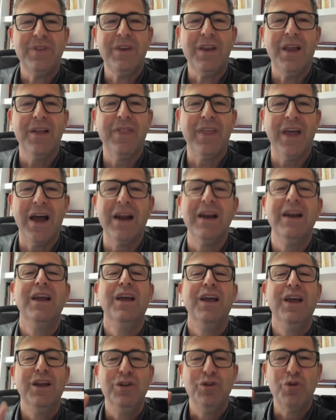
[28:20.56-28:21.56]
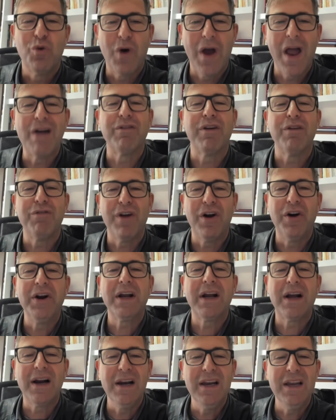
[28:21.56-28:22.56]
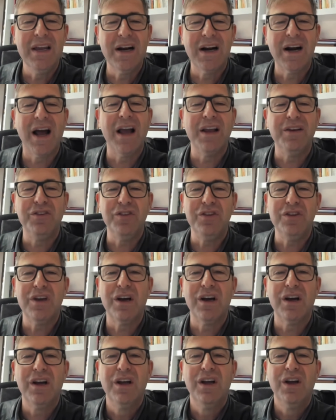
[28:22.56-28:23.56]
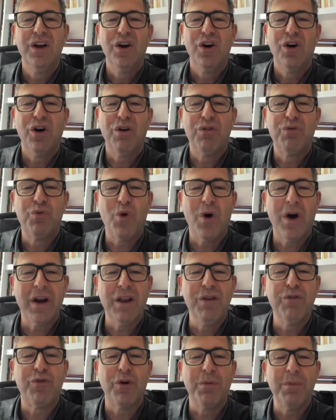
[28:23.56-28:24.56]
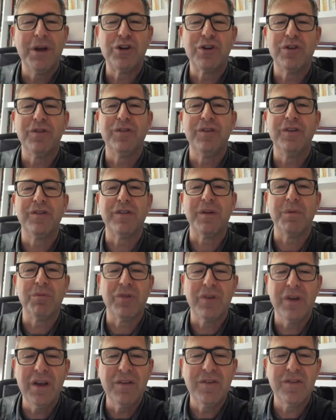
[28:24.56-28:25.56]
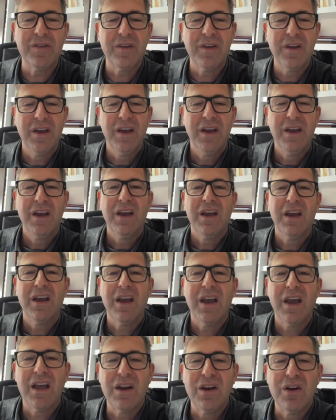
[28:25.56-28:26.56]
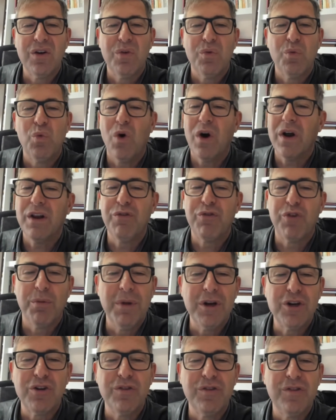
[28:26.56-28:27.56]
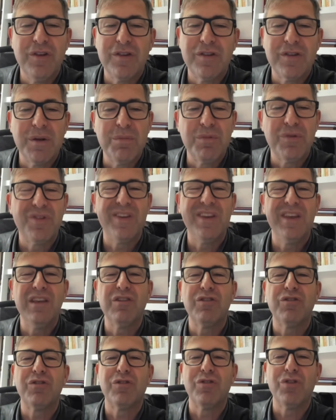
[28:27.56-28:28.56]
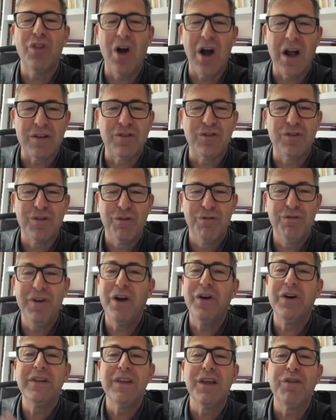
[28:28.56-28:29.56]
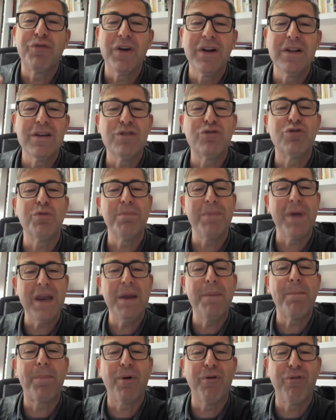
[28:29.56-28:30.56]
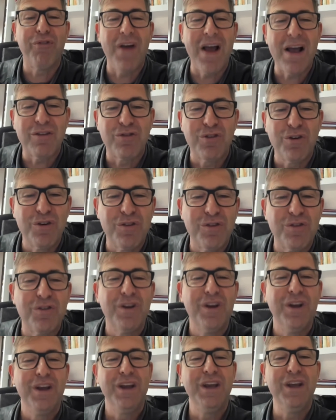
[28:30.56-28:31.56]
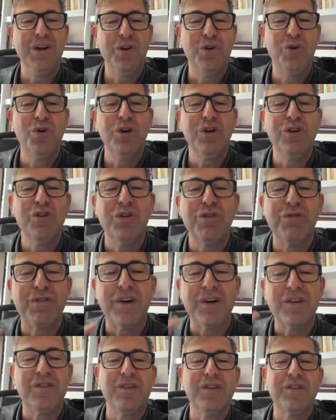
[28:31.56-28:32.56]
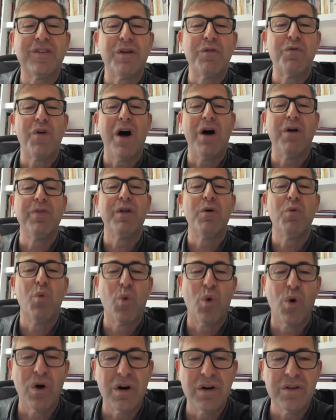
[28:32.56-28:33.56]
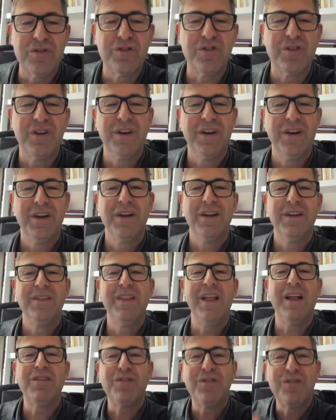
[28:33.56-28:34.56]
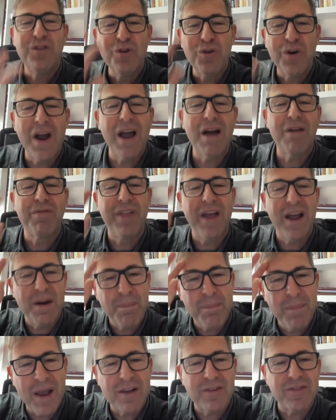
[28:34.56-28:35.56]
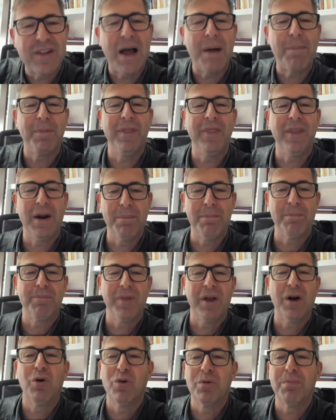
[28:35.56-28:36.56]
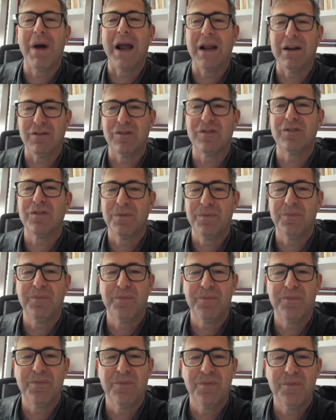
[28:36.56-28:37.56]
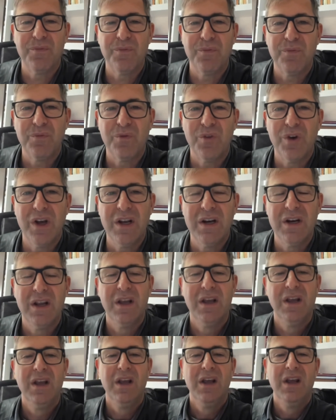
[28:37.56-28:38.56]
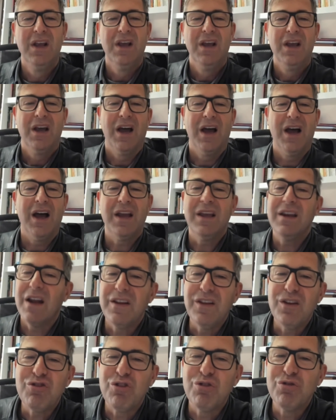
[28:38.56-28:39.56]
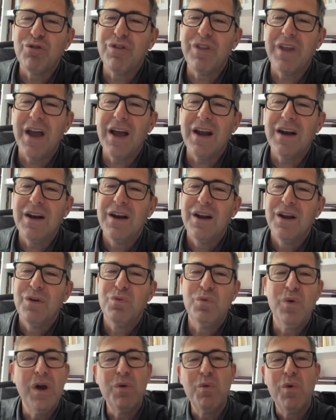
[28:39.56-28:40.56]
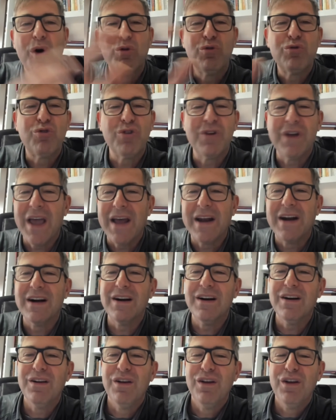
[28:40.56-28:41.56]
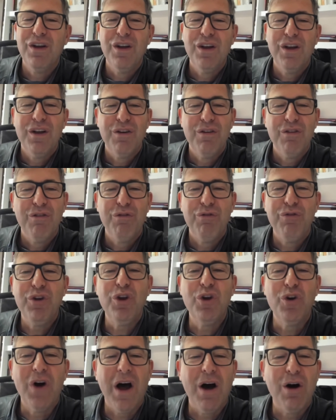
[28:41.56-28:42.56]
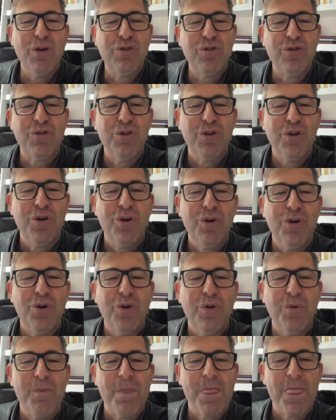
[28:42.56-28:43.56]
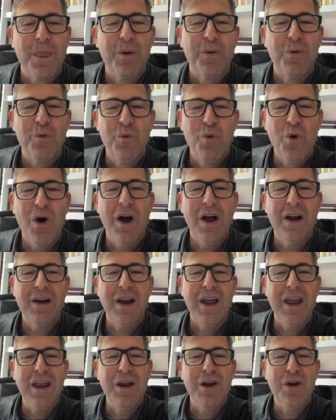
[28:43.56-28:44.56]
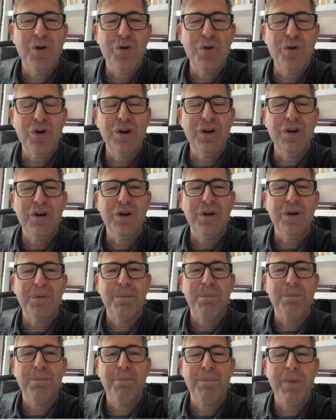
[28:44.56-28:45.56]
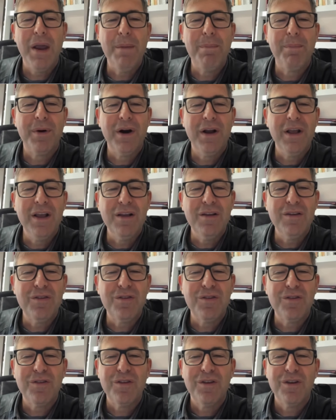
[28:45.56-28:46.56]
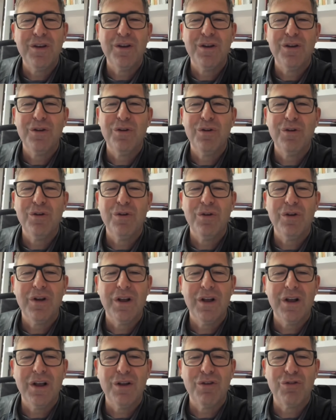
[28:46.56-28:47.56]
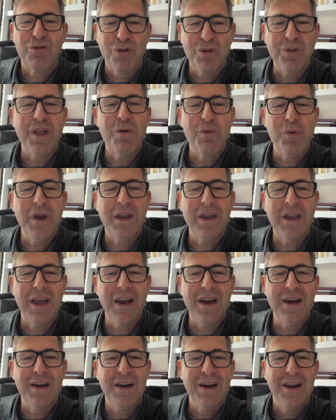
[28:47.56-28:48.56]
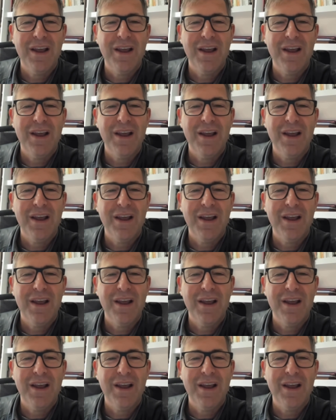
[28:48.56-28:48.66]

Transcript: that you will have a very clear idea of what information systems is and what information systems is not. Very differently to many professors in good universities around the world that still have that messed up in their own minds, right? In addition to that, we will together figure out what a good paper is so that we can,